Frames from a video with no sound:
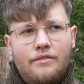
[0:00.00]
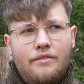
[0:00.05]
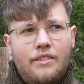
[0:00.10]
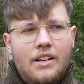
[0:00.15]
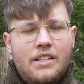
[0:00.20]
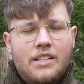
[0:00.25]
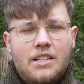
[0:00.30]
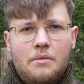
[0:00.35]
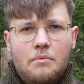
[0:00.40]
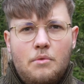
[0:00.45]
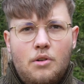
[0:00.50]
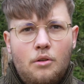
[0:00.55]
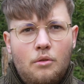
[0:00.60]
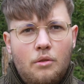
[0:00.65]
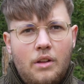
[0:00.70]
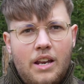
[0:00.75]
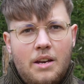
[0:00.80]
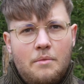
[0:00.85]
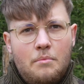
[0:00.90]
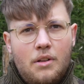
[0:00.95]
find some
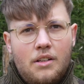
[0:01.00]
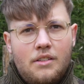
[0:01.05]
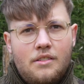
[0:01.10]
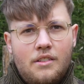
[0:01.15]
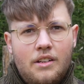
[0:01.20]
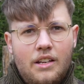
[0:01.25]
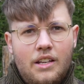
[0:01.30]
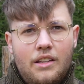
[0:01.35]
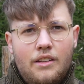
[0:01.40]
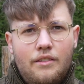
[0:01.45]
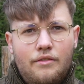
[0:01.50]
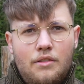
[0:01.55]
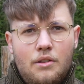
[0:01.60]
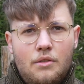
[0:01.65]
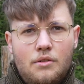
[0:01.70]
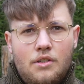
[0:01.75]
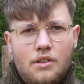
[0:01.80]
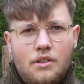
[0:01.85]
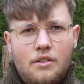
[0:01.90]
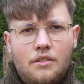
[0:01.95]
cool animals in the
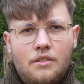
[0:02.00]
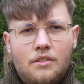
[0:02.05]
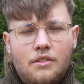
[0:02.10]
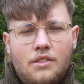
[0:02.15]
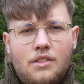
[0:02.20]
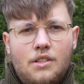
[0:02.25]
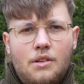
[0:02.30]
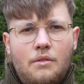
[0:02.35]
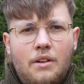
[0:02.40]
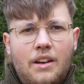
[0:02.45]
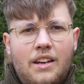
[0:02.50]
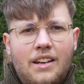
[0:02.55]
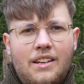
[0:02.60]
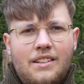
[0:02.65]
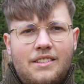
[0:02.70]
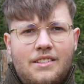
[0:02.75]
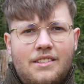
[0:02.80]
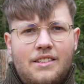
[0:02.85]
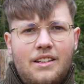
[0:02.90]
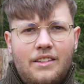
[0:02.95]
future so I
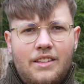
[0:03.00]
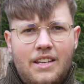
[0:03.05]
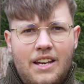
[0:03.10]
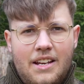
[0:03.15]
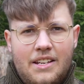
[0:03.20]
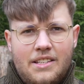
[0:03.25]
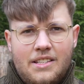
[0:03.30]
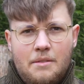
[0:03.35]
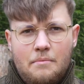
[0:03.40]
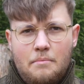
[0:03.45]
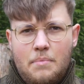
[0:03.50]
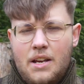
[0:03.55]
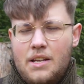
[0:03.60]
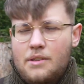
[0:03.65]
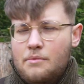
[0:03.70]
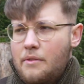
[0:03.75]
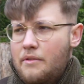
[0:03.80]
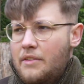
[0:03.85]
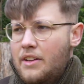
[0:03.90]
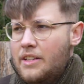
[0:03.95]
can still take some
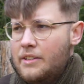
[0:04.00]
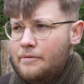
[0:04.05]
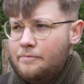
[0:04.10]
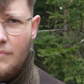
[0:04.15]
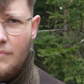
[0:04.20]
pics with it.